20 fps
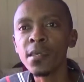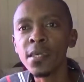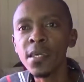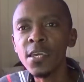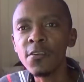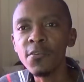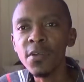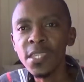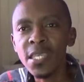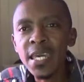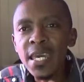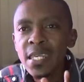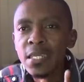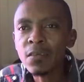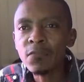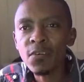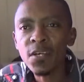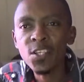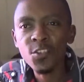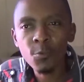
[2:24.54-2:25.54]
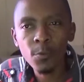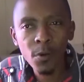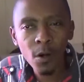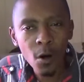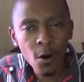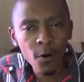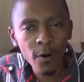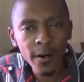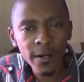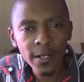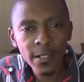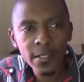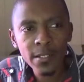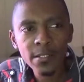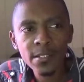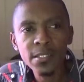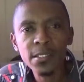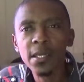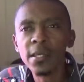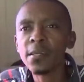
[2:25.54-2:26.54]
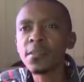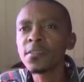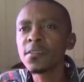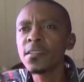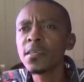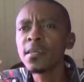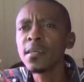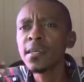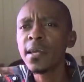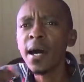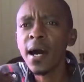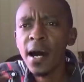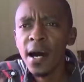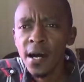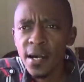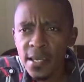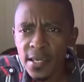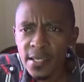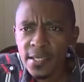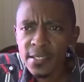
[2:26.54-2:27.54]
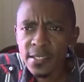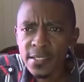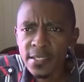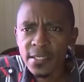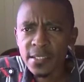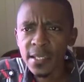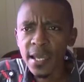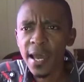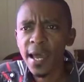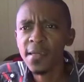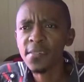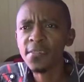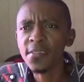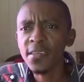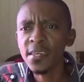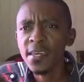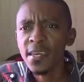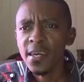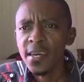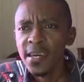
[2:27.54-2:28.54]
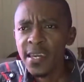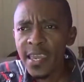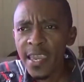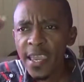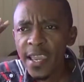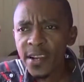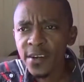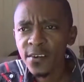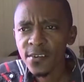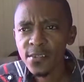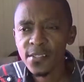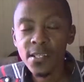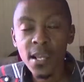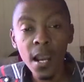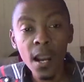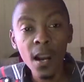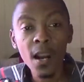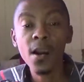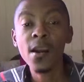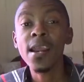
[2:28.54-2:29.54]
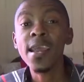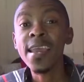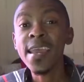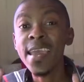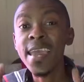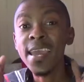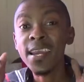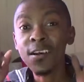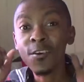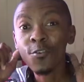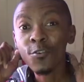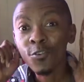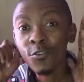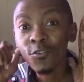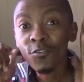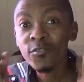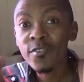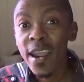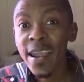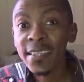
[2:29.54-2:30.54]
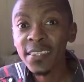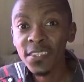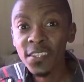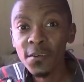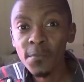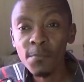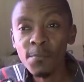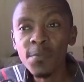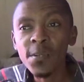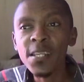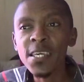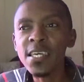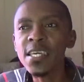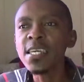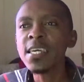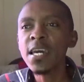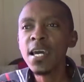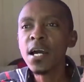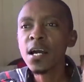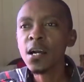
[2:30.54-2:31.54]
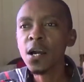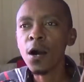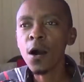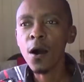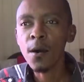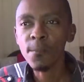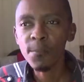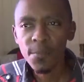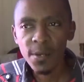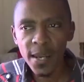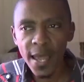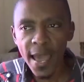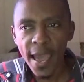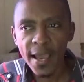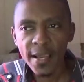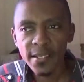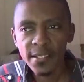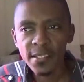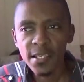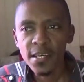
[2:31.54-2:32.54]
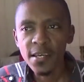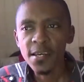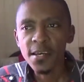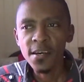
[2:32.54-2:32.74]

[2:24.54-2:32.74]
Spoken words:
Even the individual organs like the eyes and the ears are incredibly complex.